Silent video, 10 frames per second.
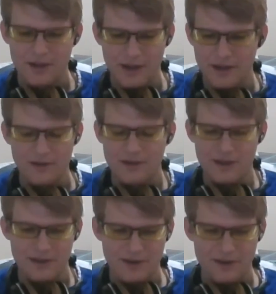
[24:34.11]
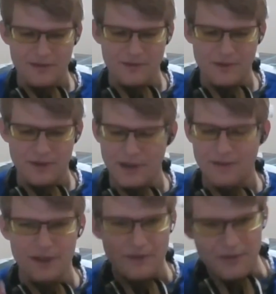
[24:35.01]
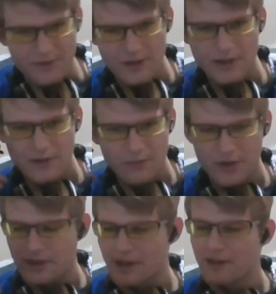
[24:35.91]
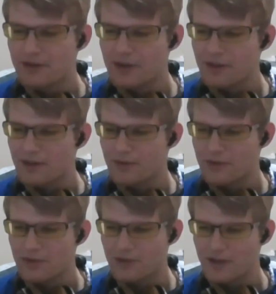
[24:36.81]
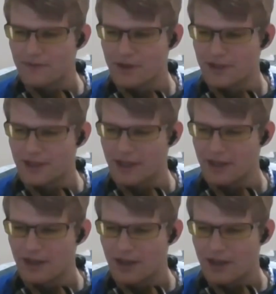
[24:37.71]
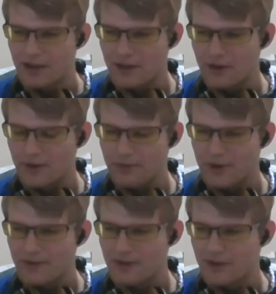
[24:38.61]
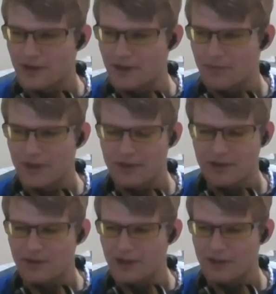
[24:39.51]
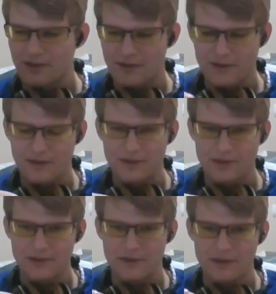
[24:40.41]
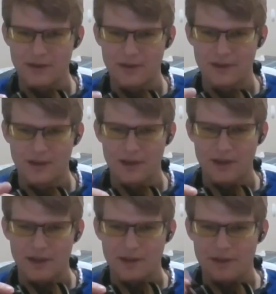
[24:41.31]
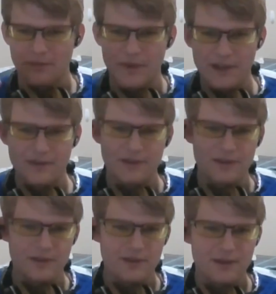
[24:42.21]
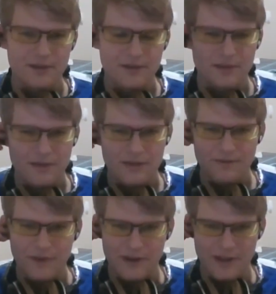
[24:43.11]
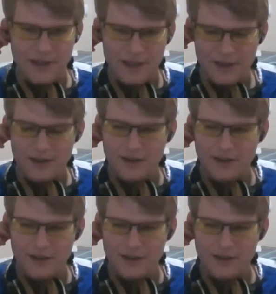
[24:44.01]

And in your ear, it doesn't feel heavy. It doesn't feel like it's pulling down or anything, which is great. Very light. All the weight's in the top there in your ear, and the bass is very light.